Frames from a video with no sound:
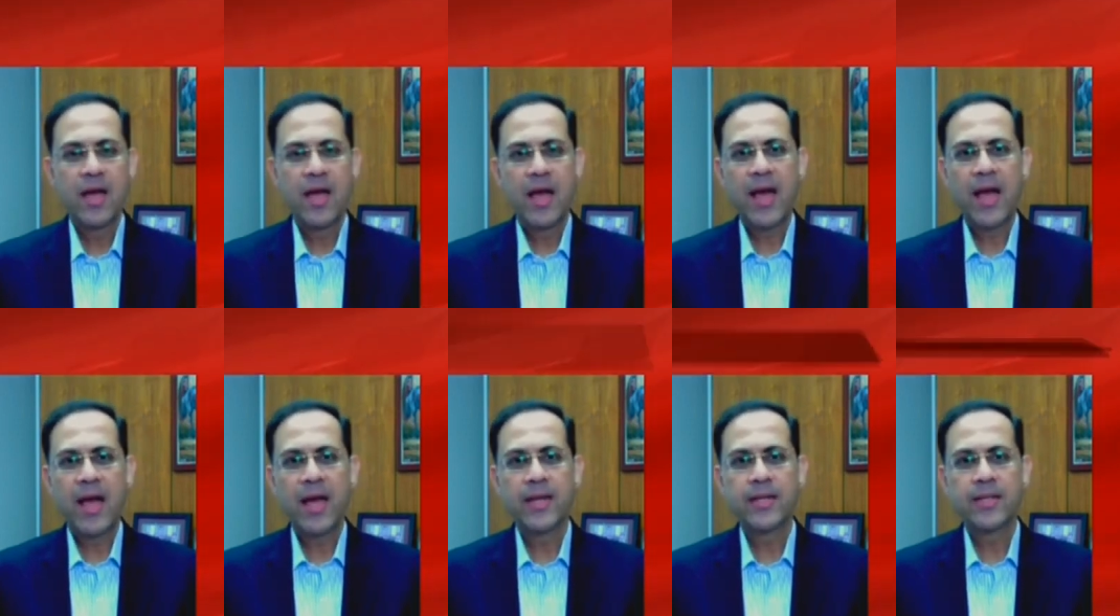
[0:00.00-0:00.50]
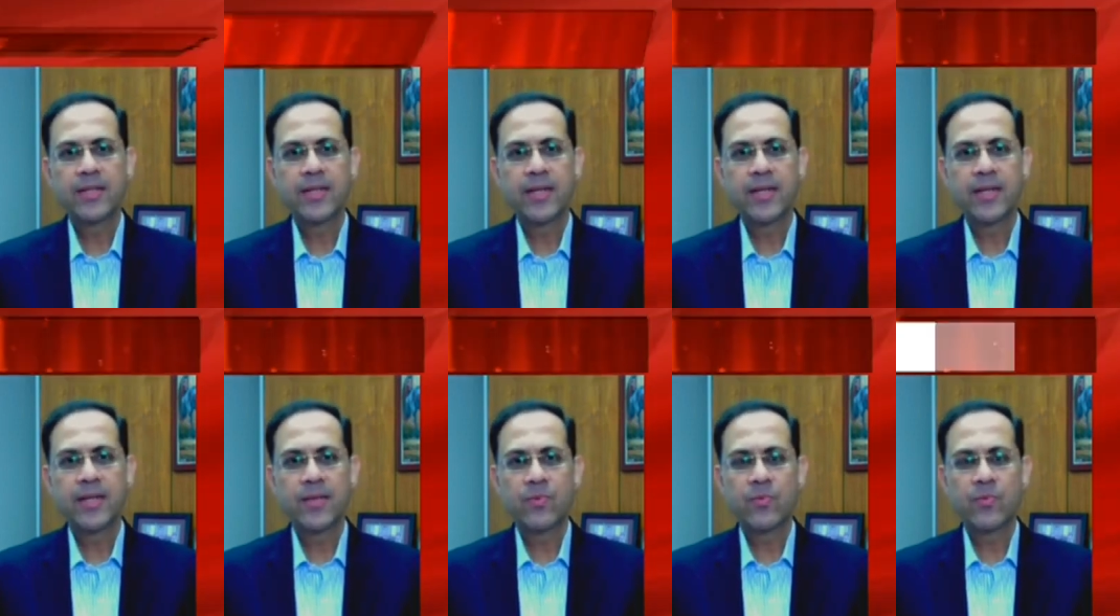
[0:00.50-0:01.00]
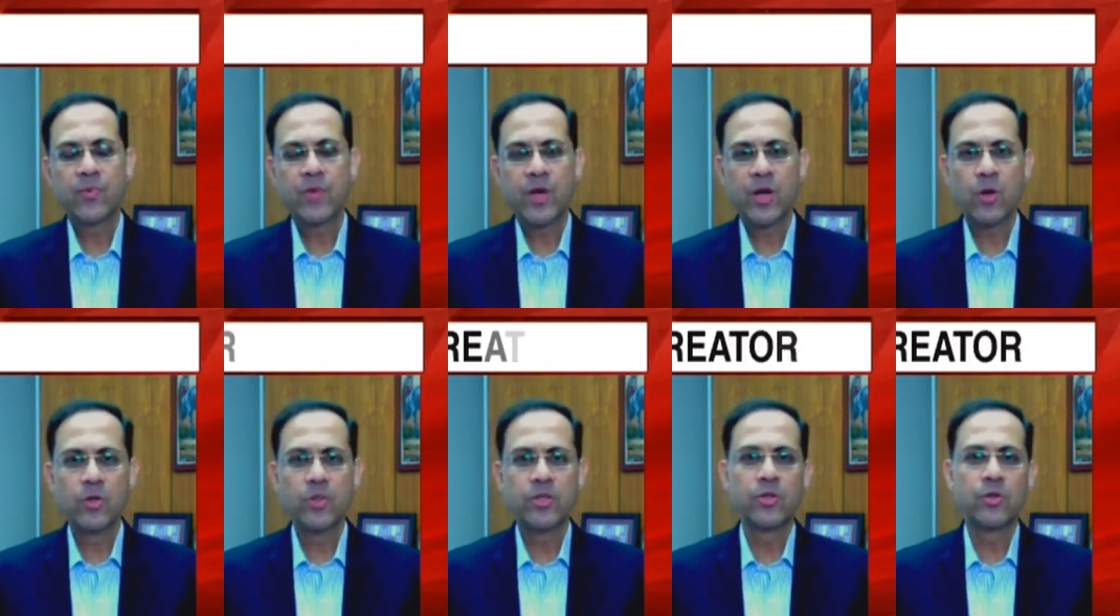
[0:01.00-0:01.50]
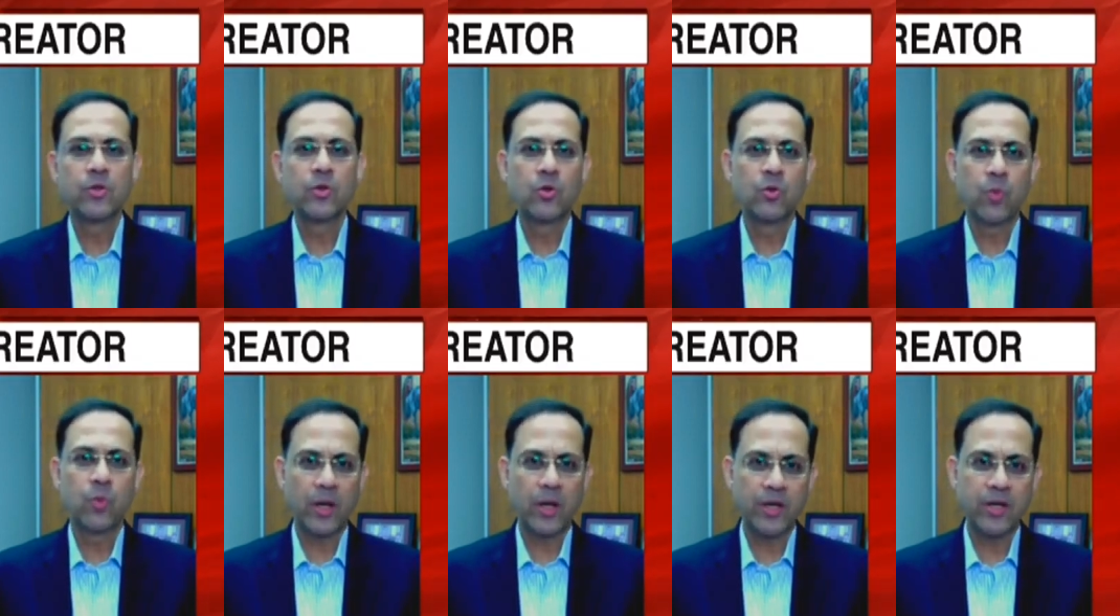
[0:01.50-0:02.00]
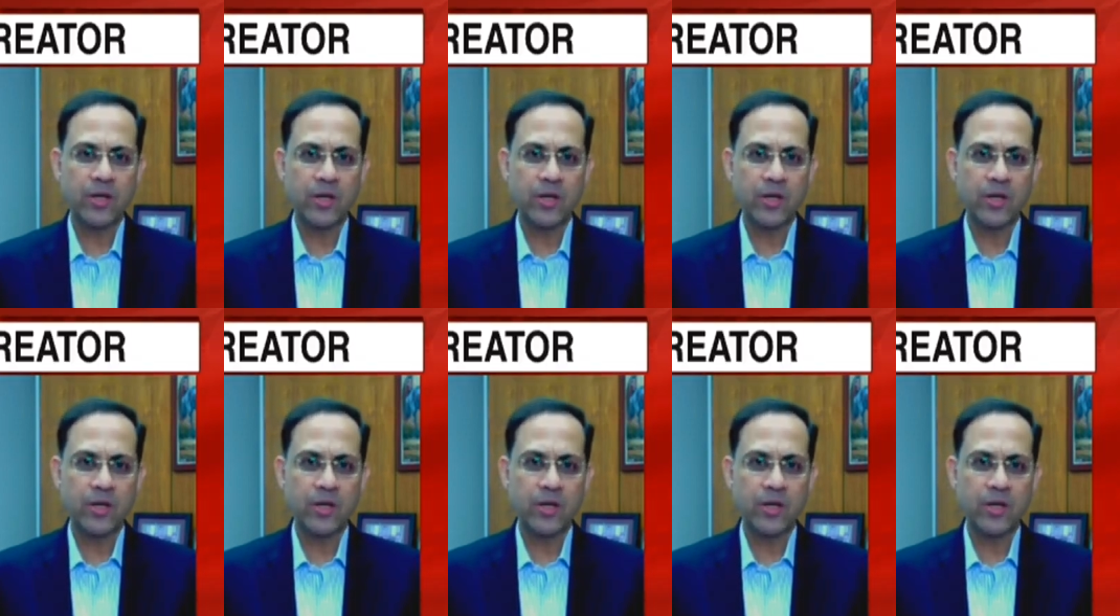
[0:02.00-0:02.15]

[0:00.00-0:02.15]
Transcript: and uh, we are going to do what it